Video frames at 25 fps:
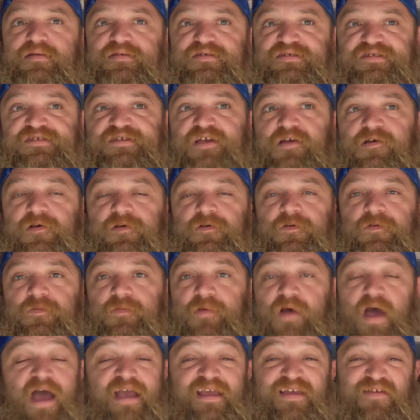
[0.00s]
So
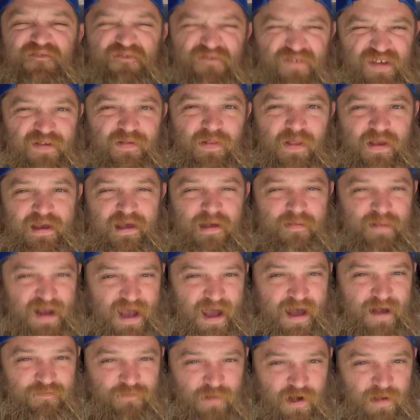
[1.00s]
I can feel it coming on